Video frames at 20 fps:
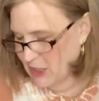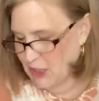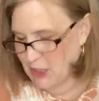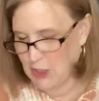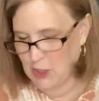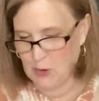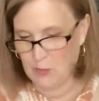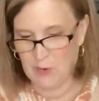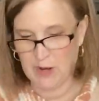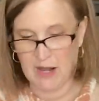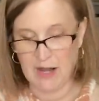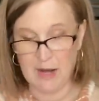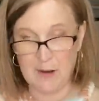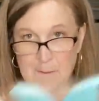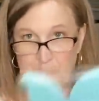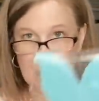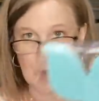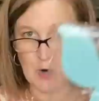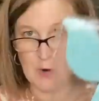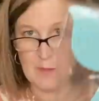cute. We got a
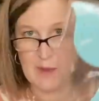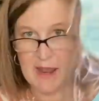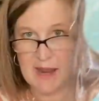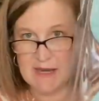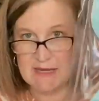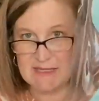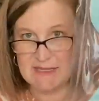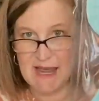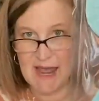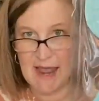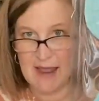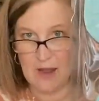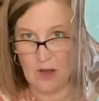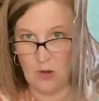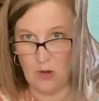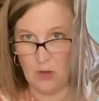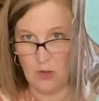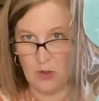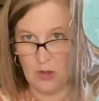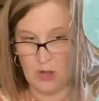mermaid
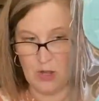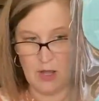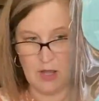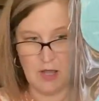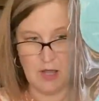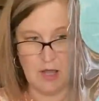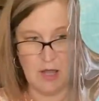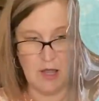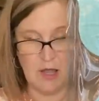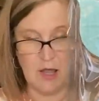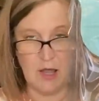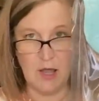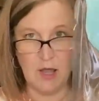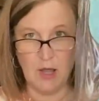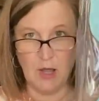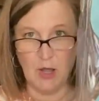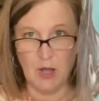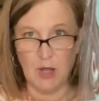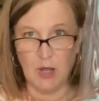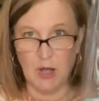tail
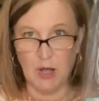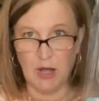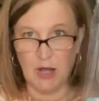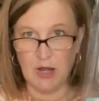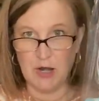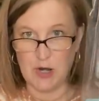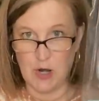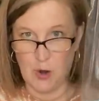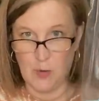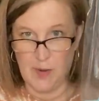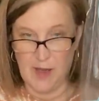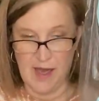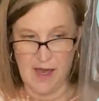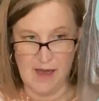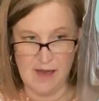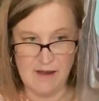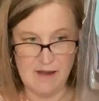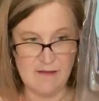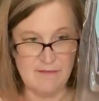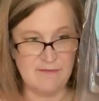
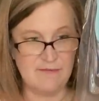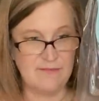notepad.